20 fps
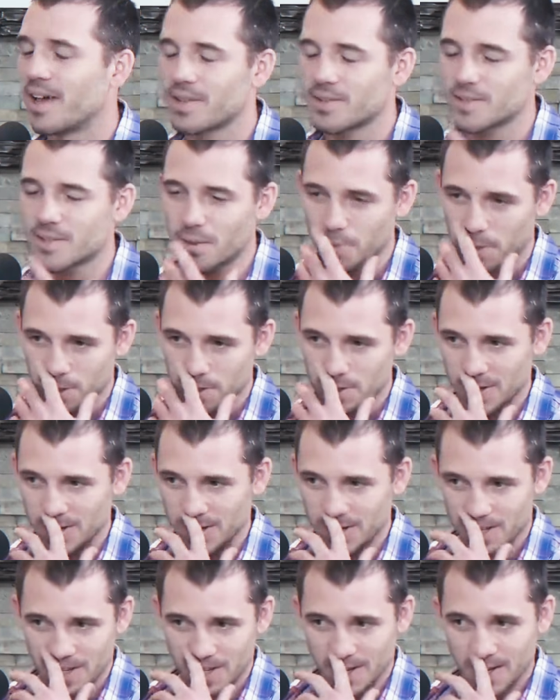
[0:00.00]
high set range.
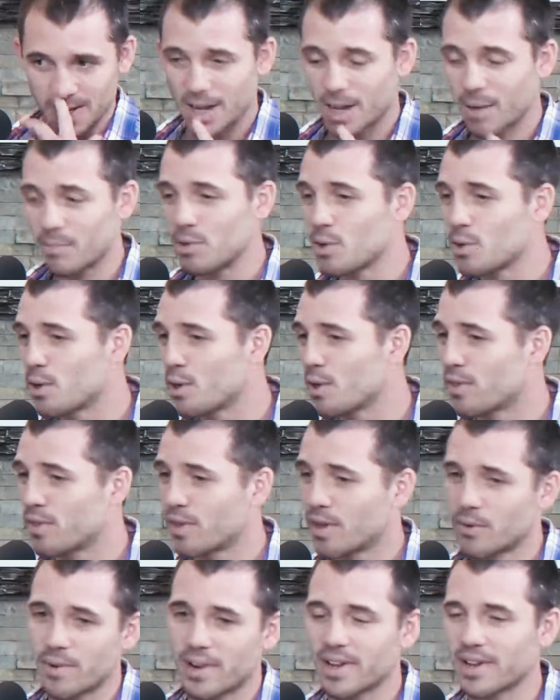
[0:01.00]
You could
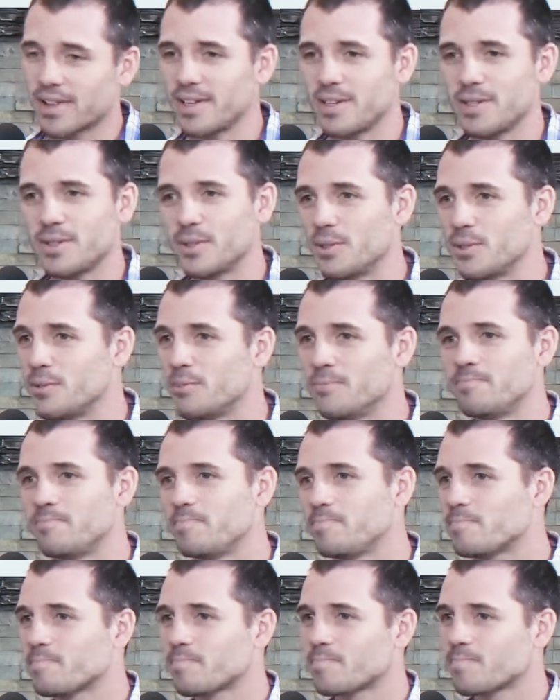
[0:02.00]
theoretically do
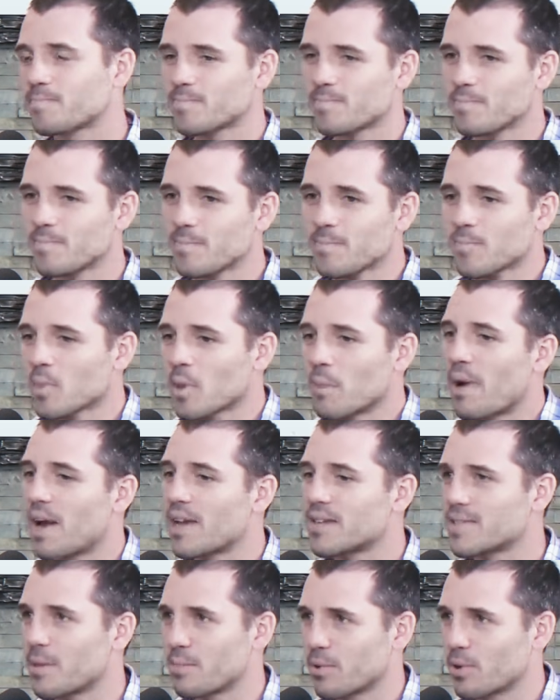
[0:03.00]

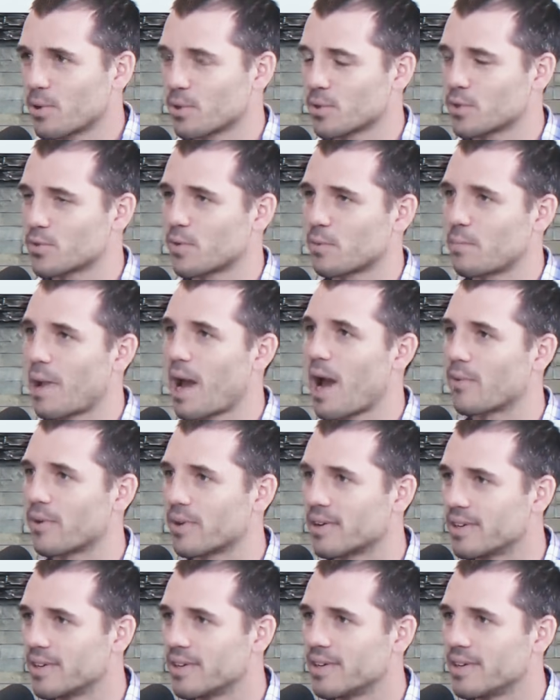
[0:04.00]
bicep curls for
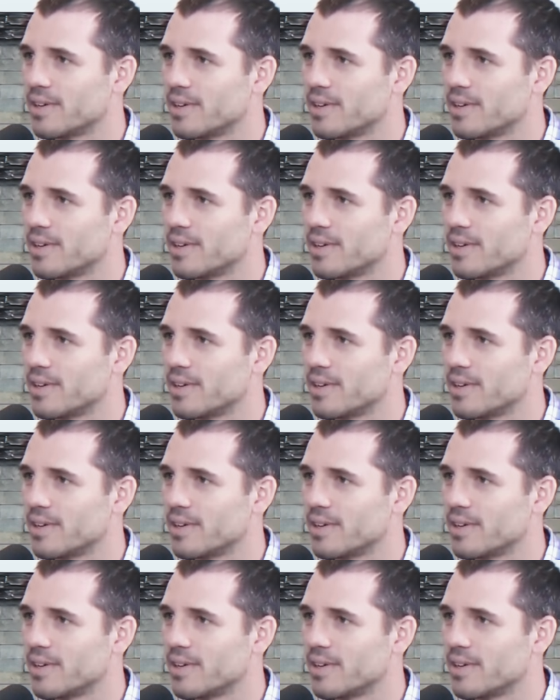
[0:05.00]
power,